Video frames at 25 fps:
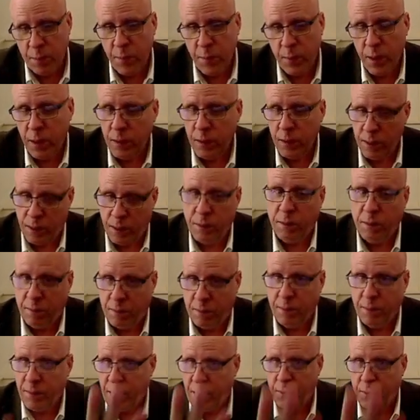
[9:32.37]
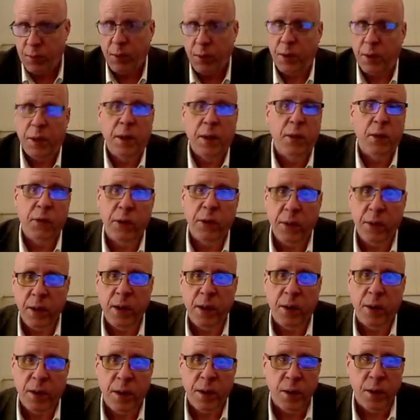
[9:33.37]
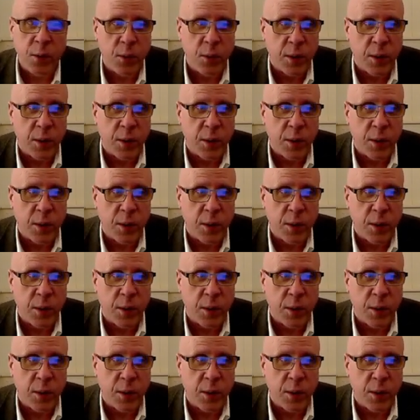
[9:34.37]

there, that really nails it down. I know